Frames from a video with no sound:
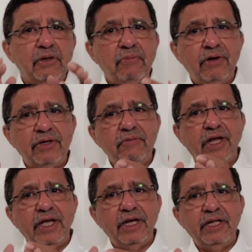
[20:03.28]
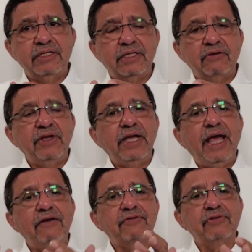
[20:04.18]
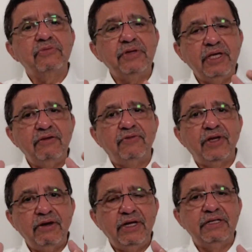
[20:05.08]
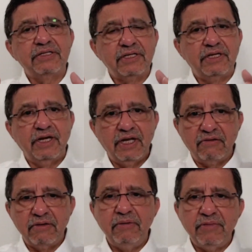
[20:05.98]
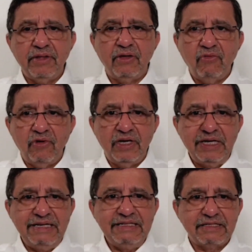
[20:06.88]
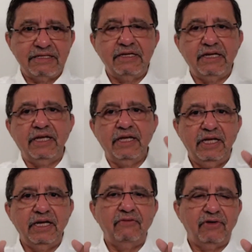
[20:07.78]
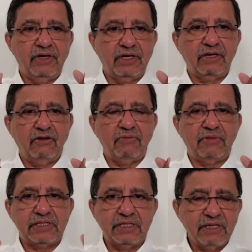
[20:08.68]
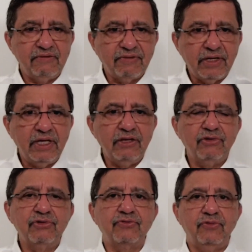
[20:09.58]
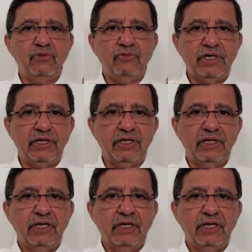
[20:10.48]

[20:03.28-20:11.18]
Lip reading: bottom line is that we have to be very discerning. Remember the word discerning in inverted commas. It's a very useful word.